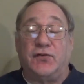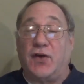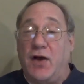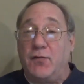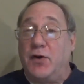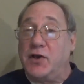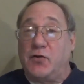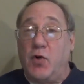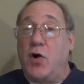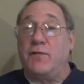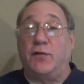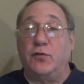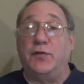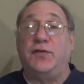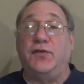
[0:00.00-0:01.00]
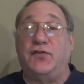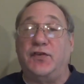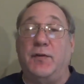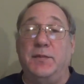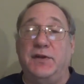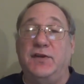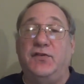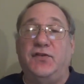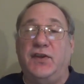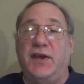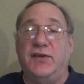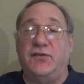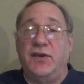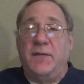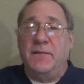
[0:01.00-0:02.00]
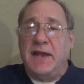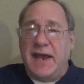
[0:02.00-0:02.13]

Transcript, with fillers: So I want to go over with you some of these things.